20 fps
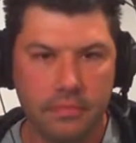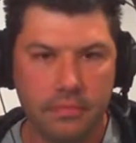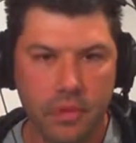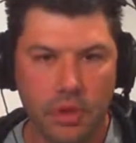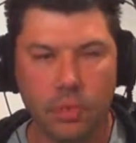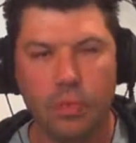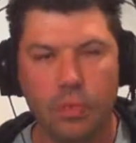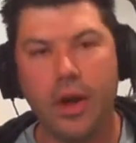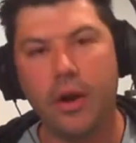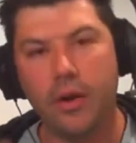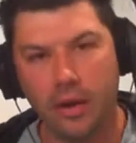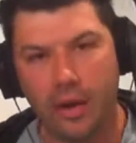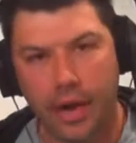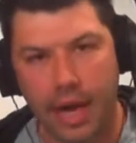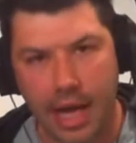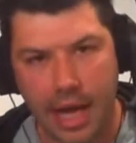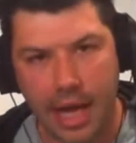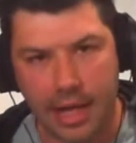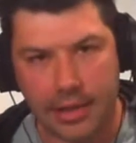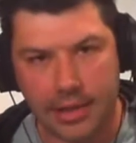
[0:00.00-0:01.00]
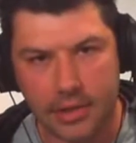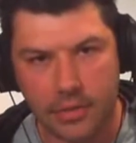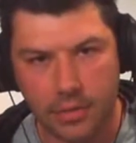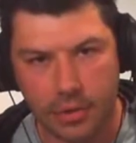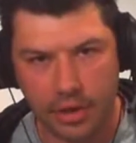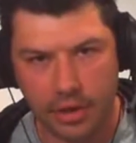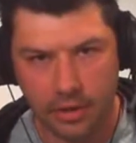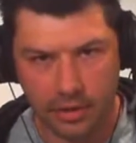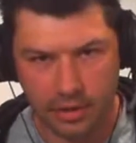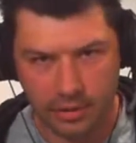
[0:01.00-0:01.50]
you wear a lot of hats
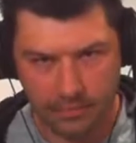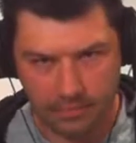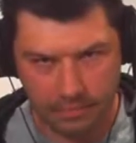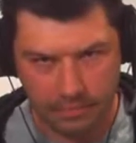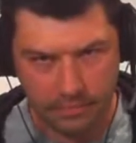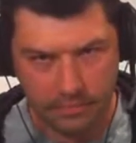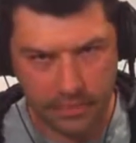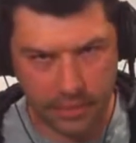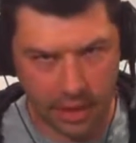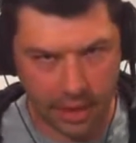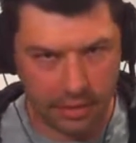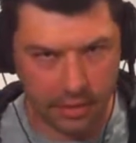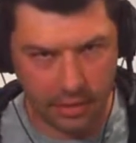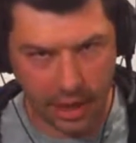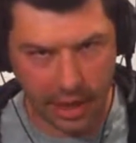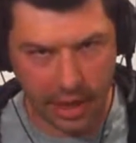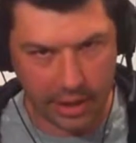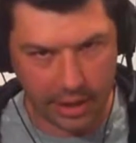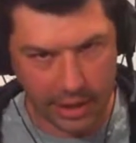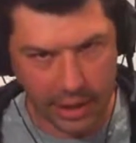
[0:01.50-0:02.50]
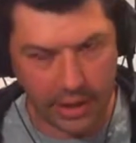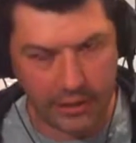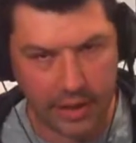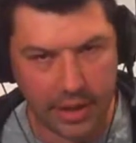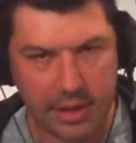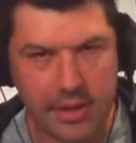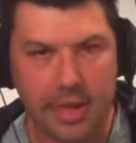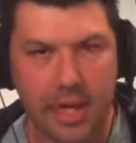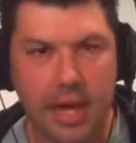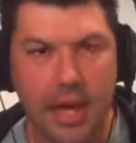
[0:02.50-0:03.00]
when you're in like
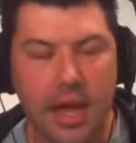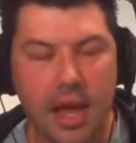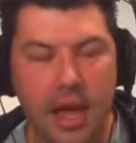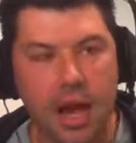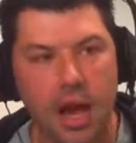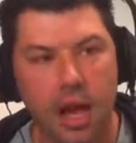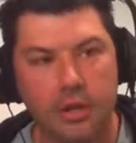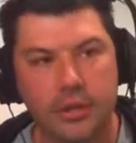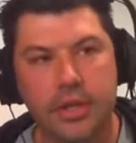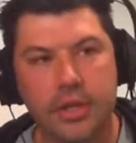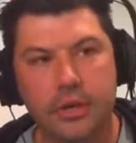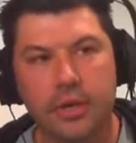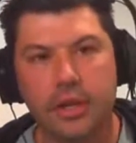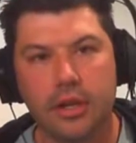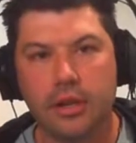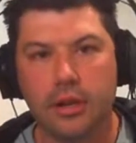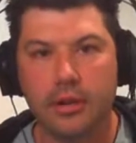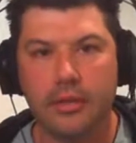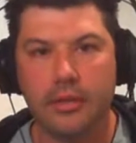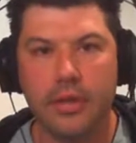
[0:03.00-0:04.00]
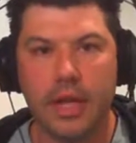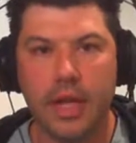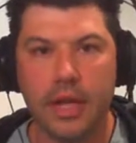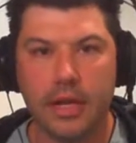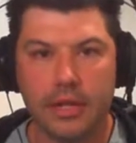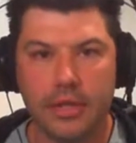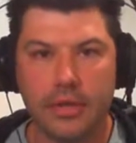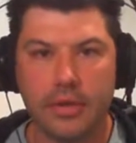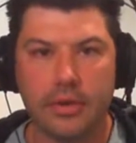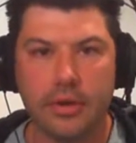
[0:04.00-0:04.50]
TVC. I was doing a lot of
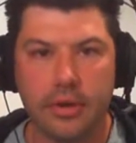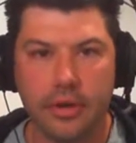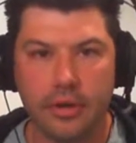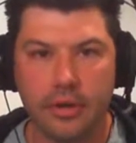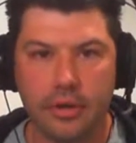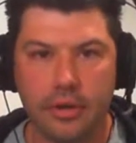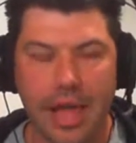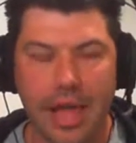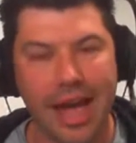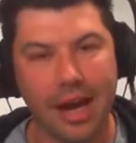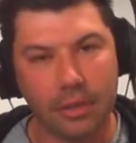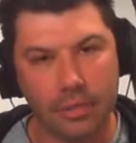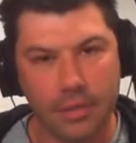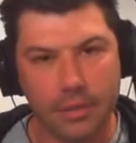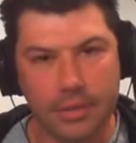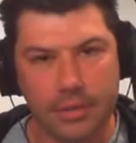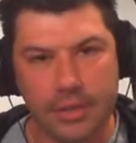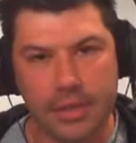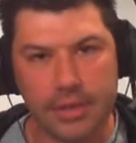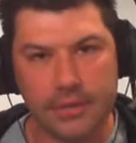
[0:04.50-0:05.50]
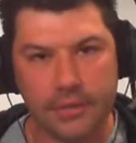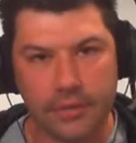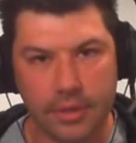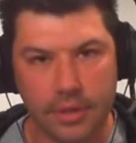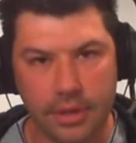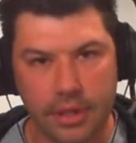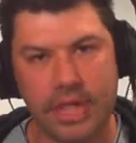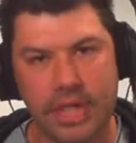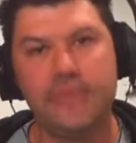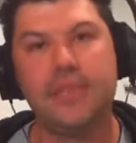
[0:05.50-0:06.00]
editorial outputs
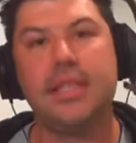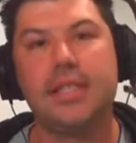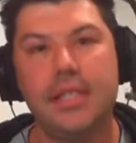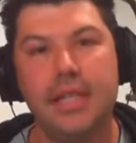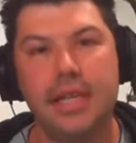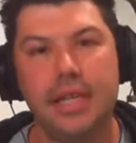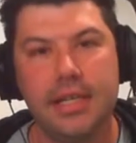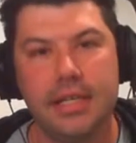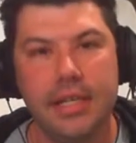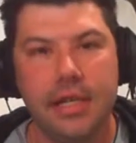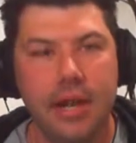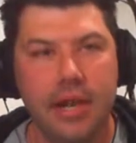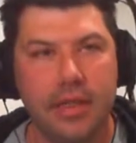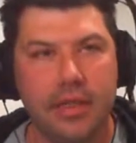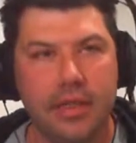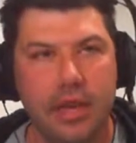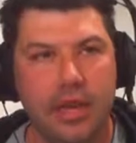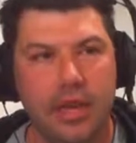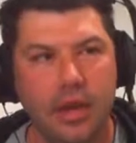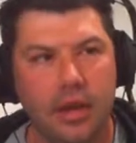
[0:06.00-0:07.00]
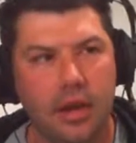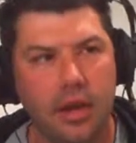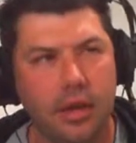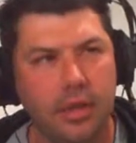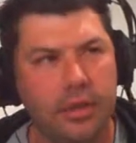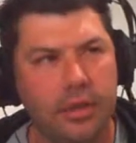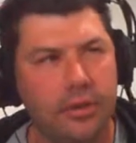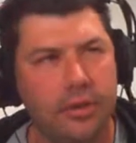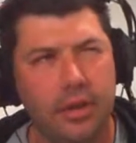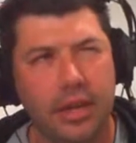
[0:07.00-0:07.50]
for TVCs, and I think I
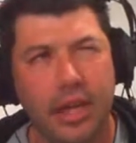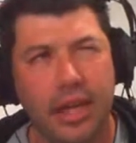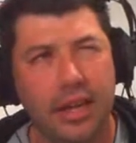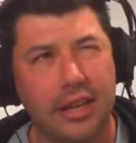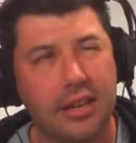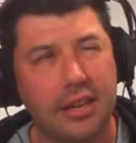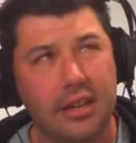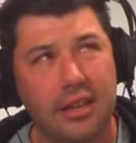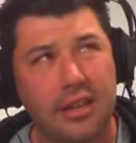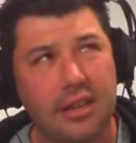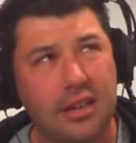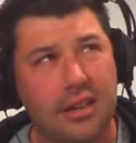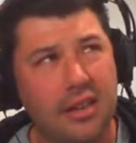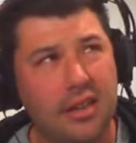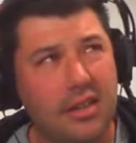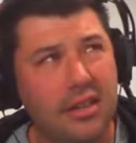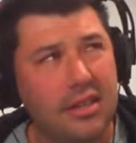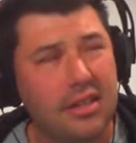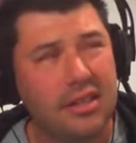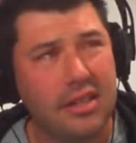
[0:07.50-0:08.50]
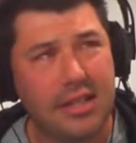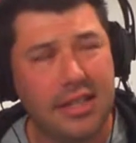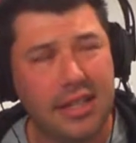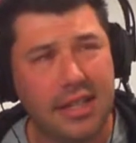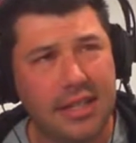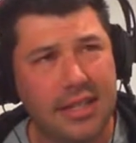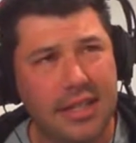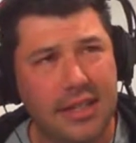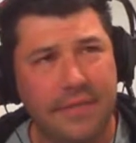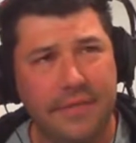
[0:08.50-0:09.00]
got through like
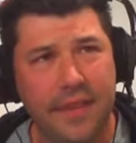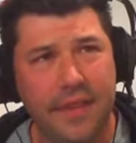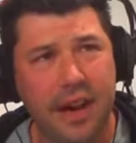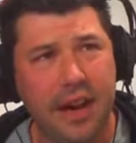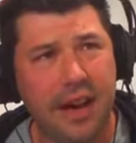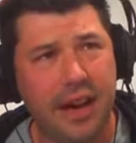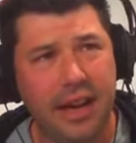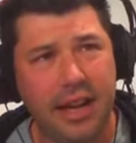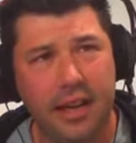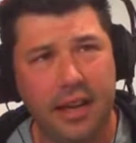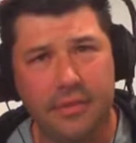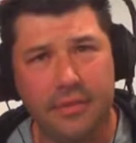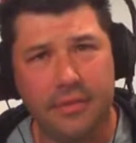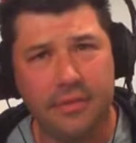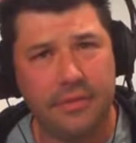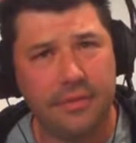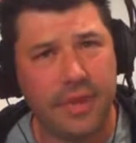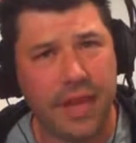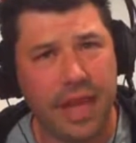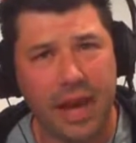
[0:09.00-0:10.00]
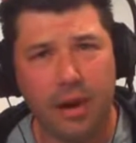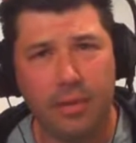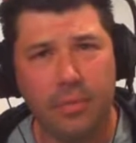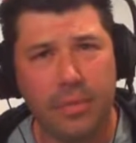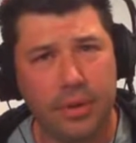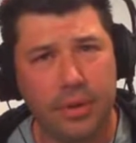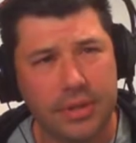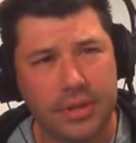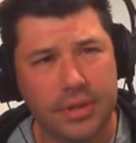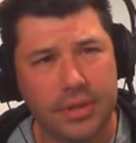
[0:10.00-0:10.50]
65
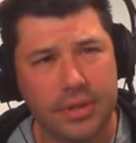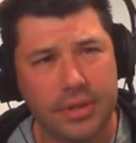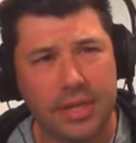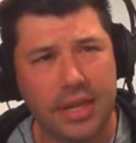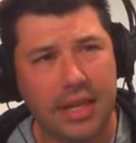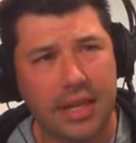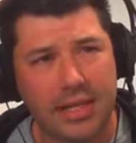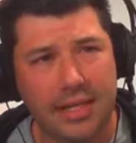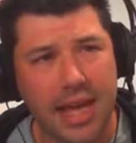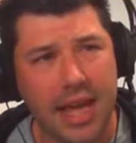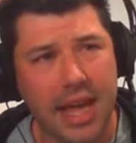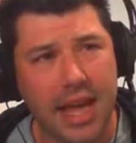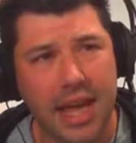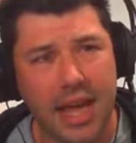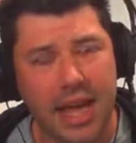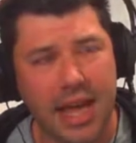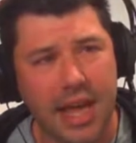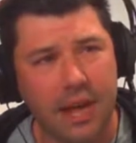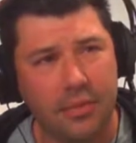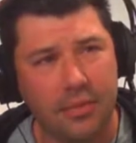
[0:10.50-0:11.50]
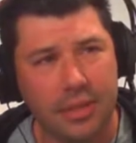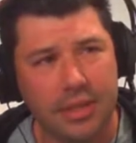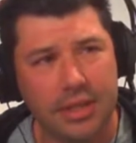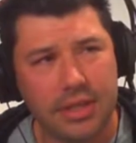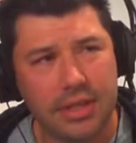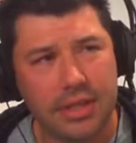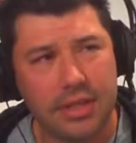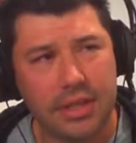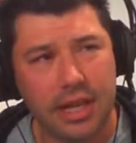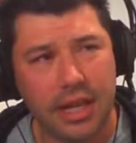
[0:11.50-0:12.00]
outputs in a day, and was just